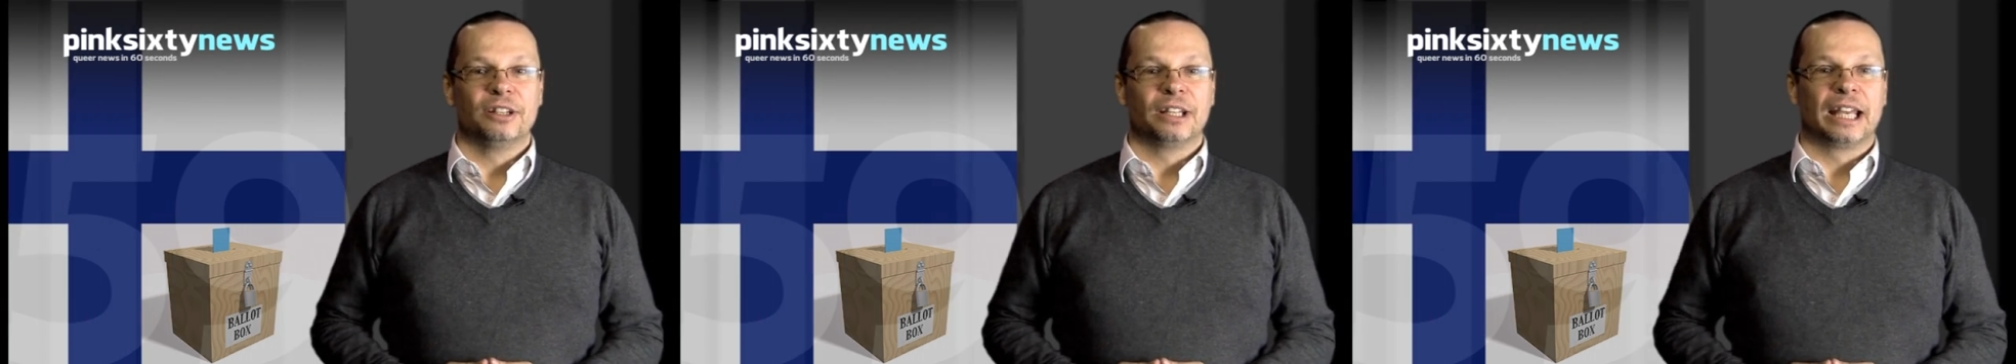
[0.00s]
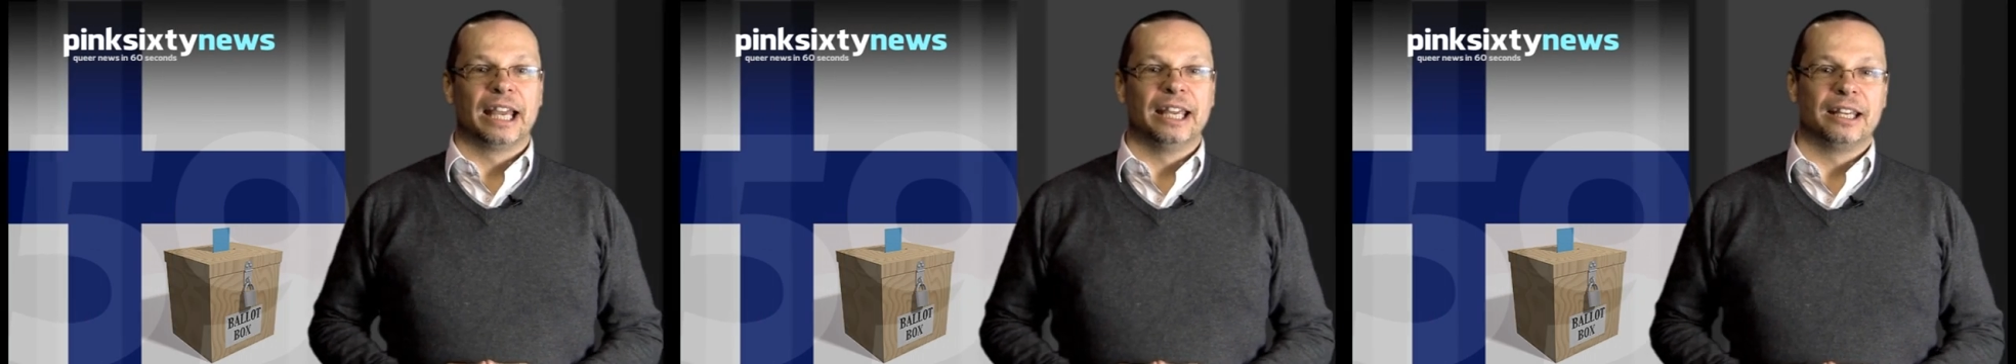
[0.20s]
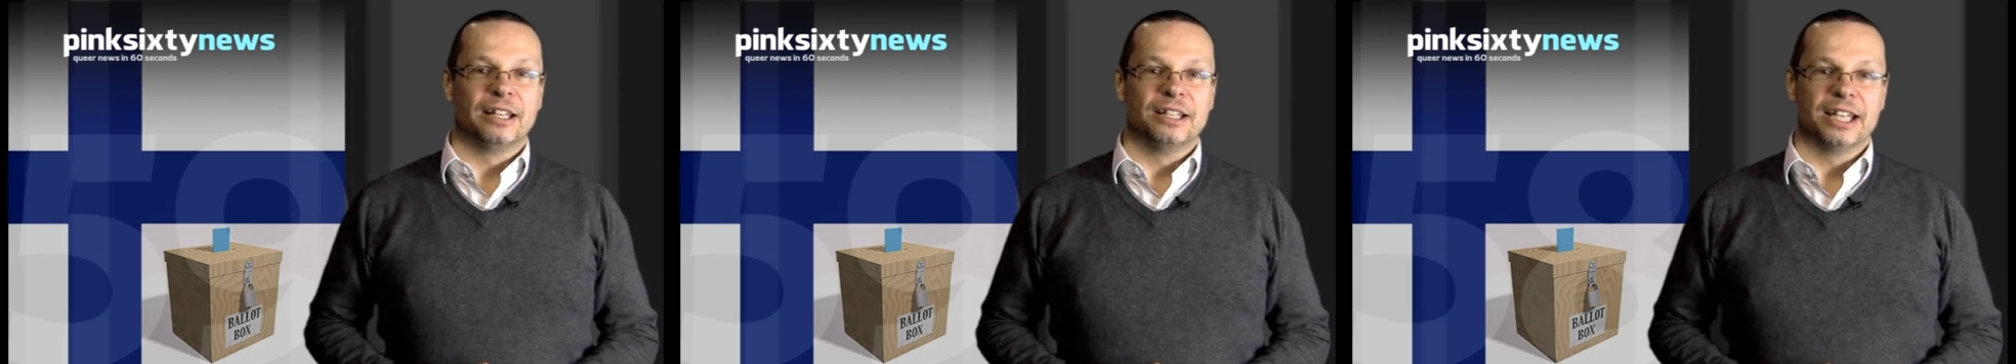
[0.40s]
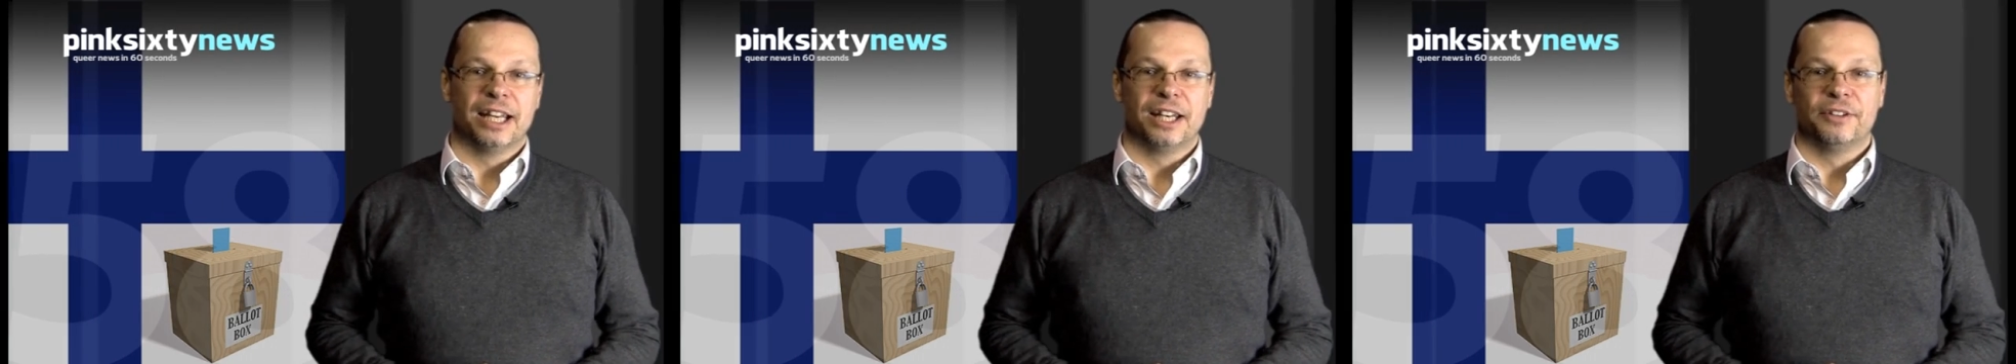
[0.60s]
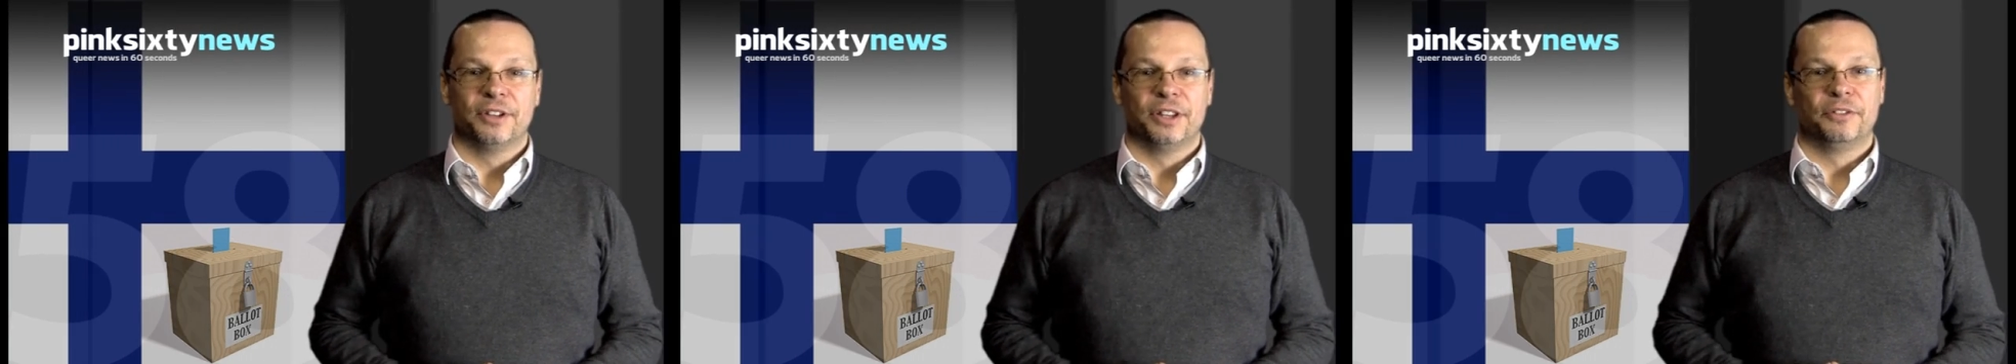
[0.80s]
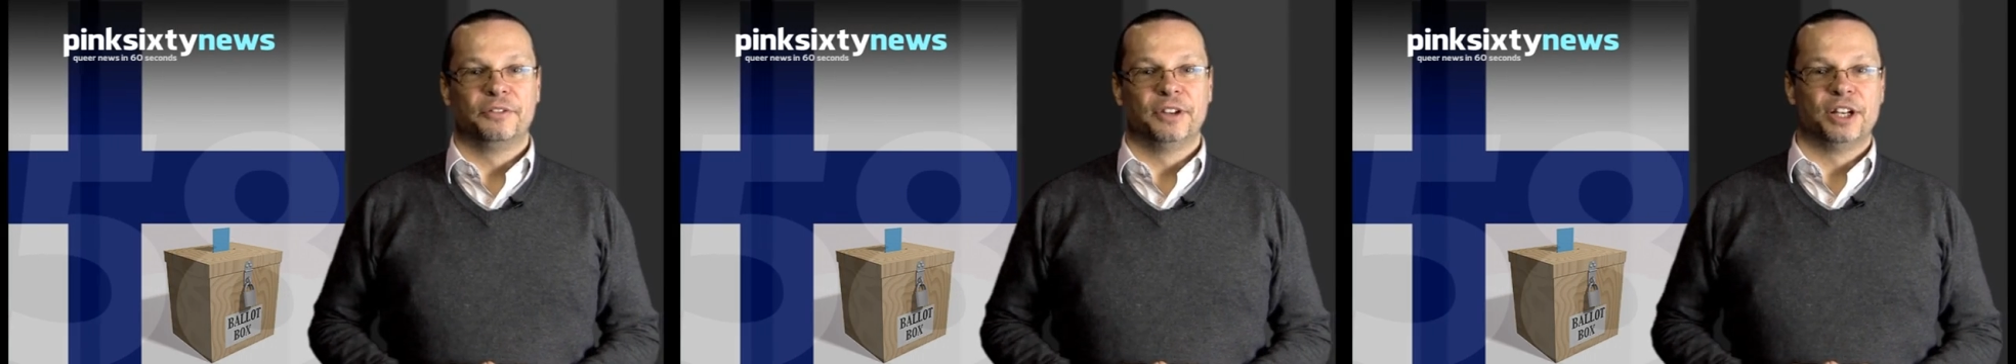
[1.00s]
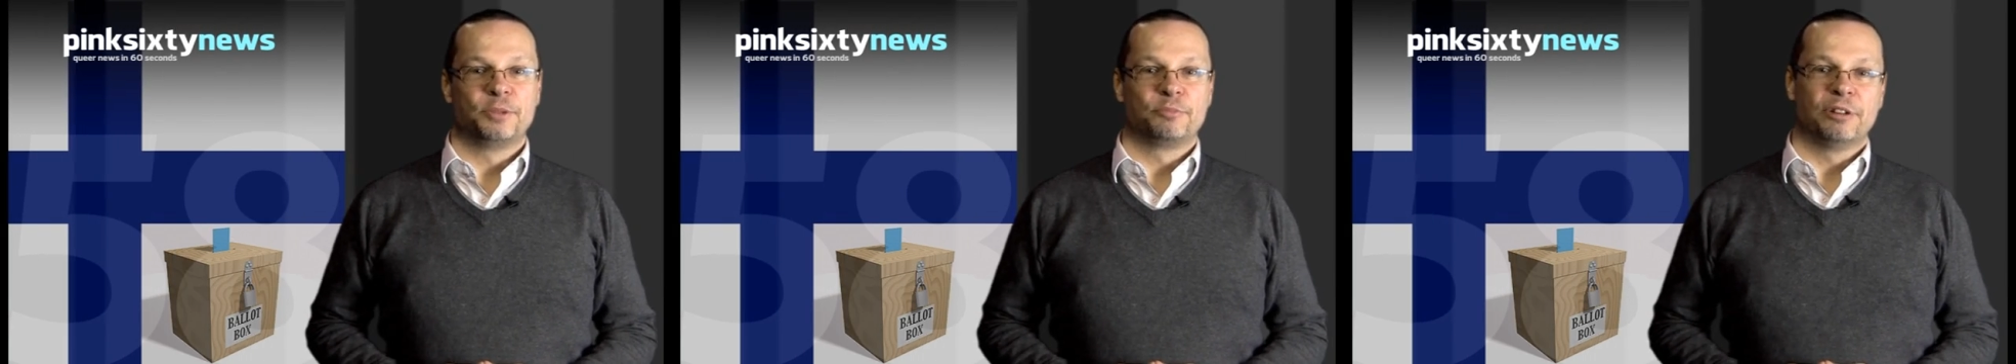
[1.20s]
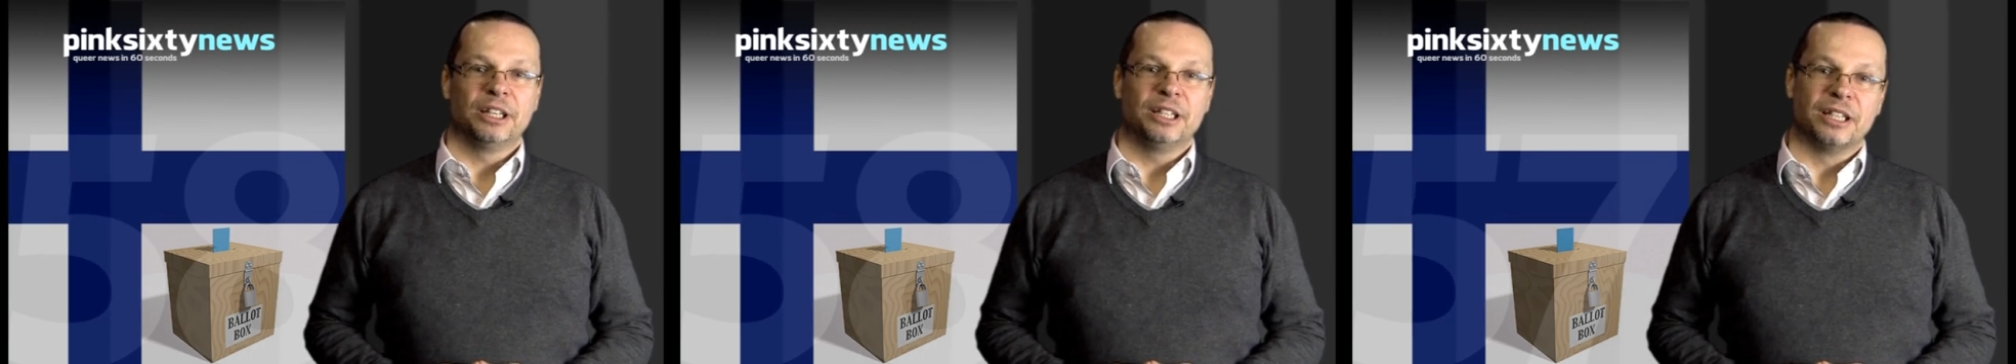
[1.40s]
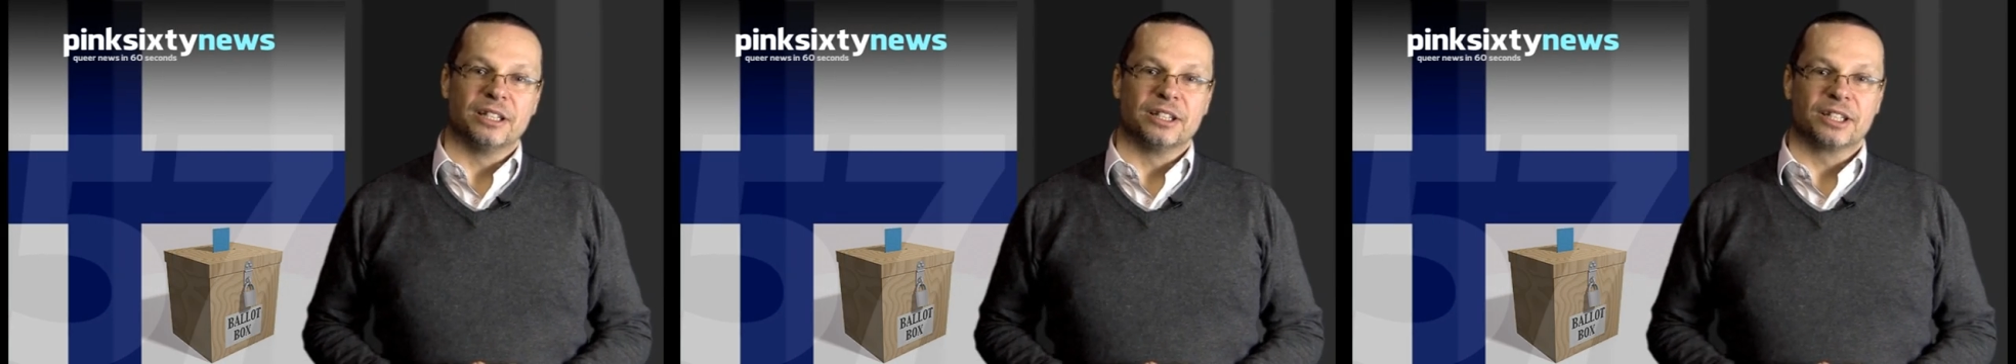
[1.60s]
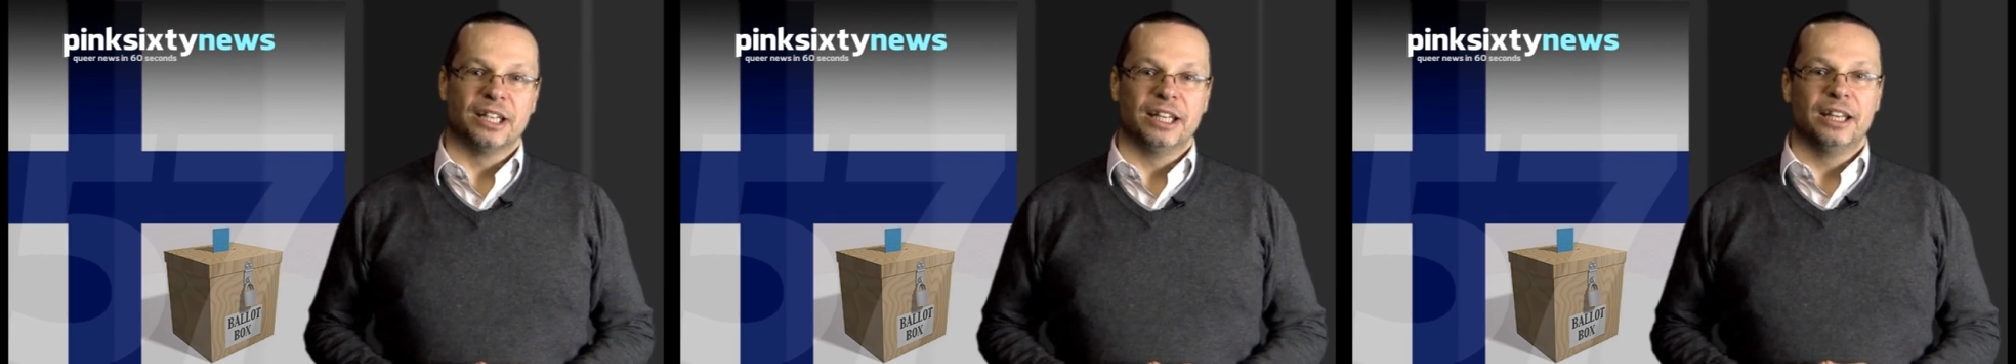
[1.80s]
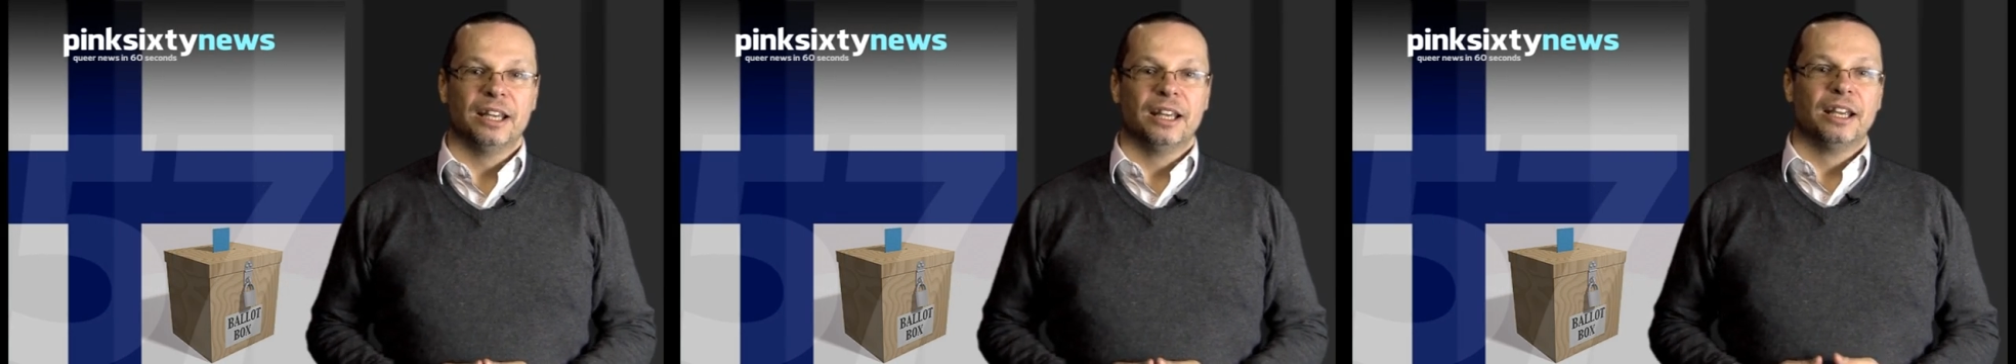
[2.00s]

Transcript: the gay contender for the Finnish presidency,